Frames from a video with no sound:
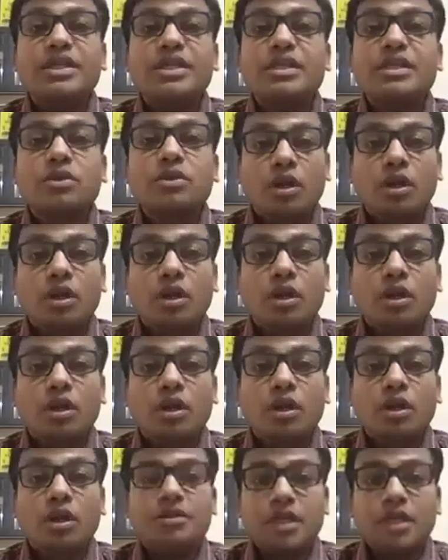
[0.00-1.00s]

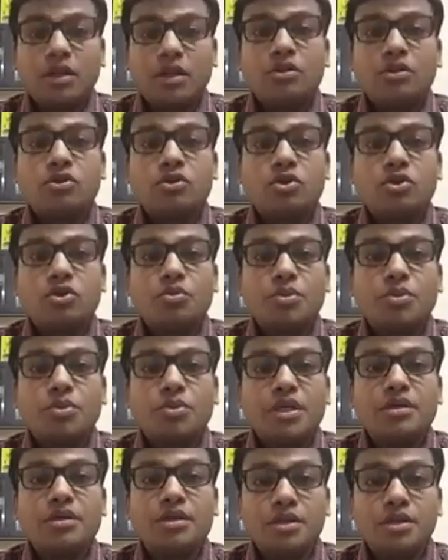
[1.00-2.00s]
collaborations can also be
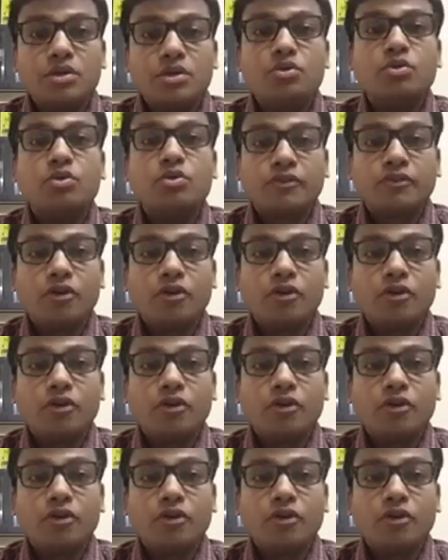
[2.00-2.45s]
reduced